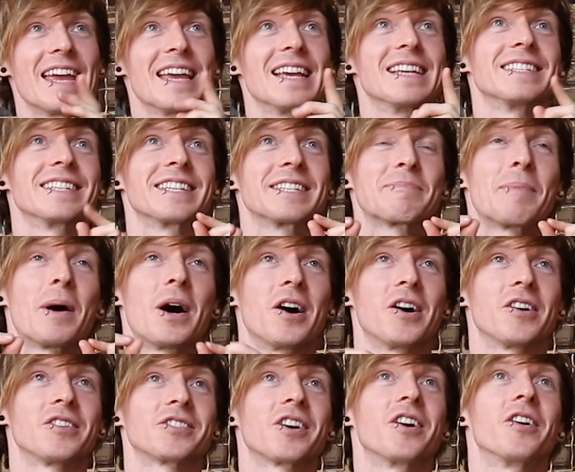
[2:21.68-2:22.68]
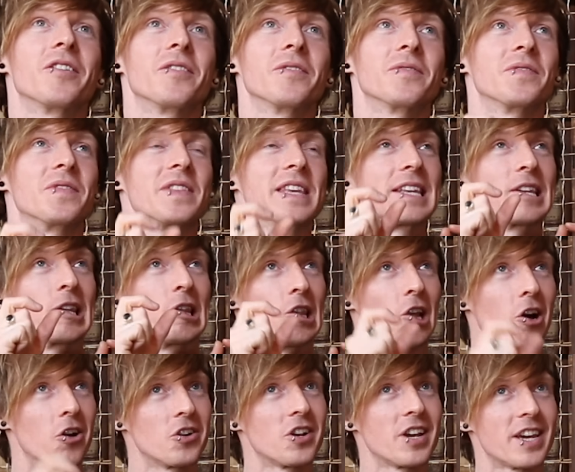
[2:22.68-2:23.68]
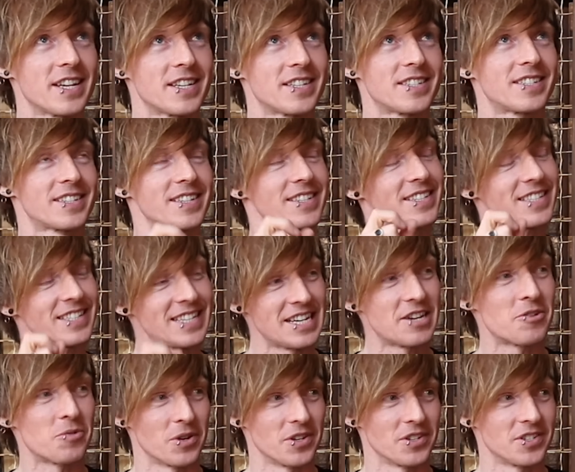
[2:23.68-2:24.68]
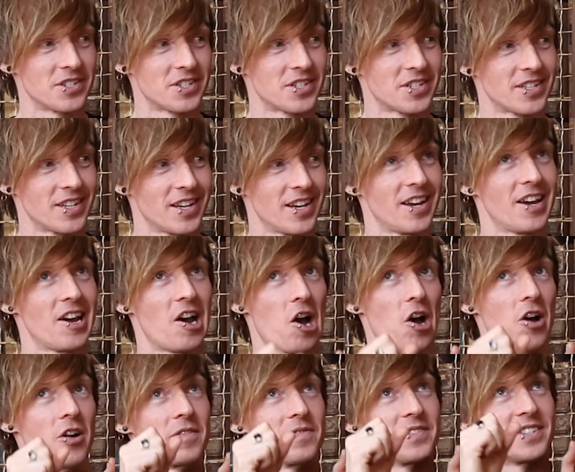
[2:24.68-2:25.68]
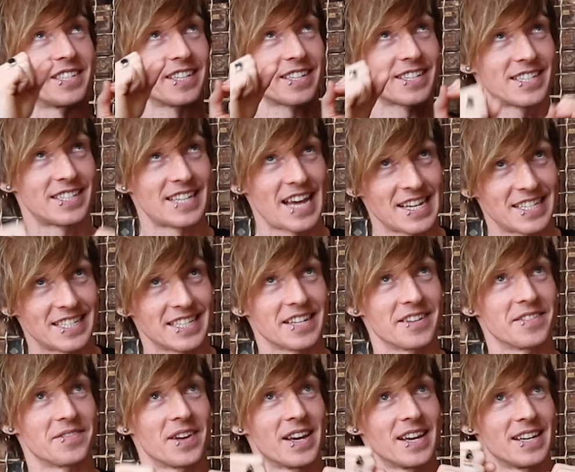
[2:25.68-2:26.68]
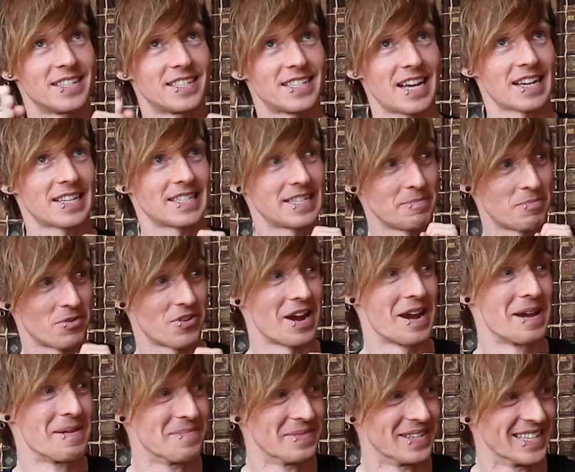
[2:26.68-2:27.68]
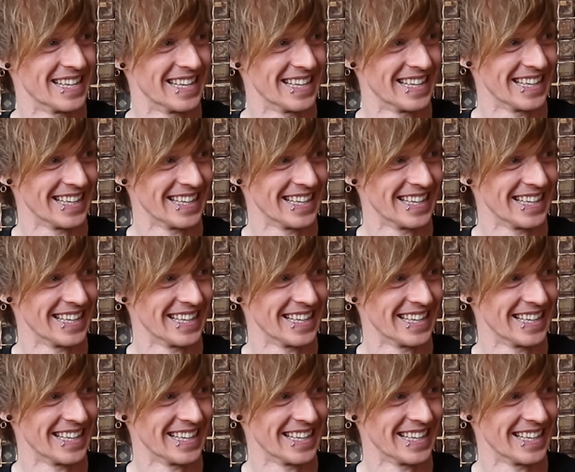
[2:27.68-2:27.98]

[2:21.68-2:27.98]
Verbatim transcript: is it's part of the longest sequence of successive sexy primes.